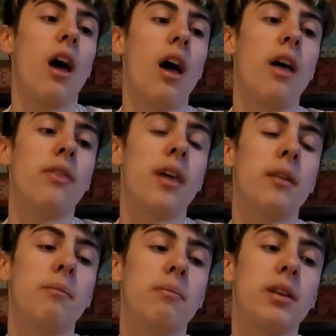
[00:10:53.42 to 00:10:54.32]
And
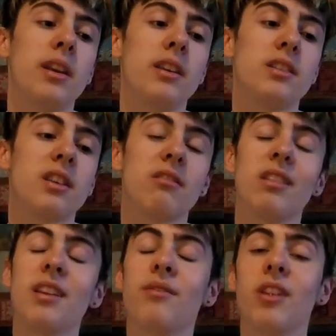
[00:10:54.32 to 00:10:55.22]
then please
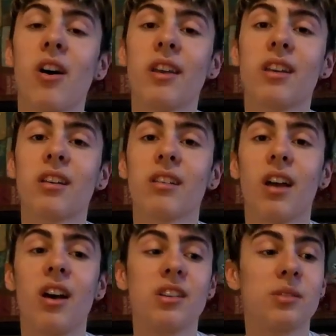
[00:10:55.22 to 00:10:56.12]
leave a like,
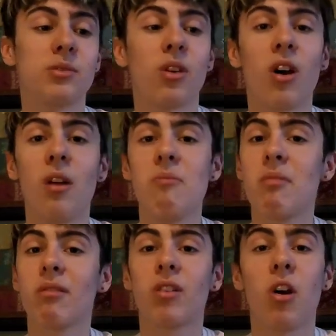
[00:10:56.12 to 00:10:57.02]
subscribe,
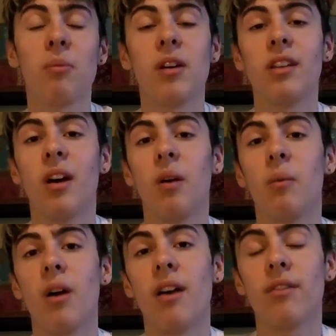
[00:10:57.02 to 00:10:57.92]
comment,
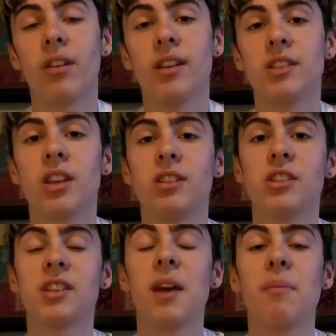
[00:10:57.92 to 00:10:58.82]
whatever it is,
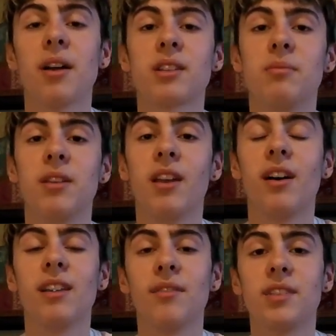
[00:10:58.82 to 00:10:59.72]
just get back to me. I
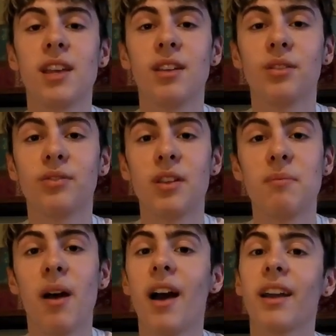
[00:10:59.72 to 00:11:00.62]
love to hear your
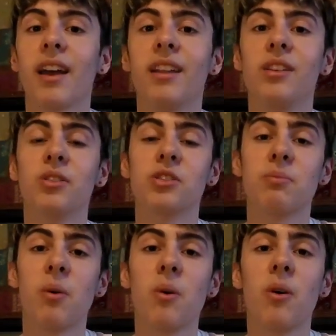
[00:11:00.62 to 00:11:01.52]
feedback and your
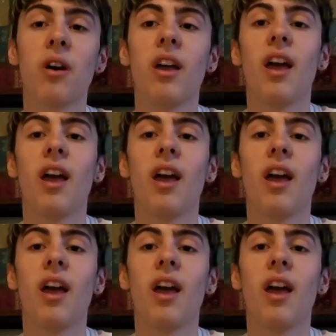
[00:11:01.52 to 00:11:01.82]
support,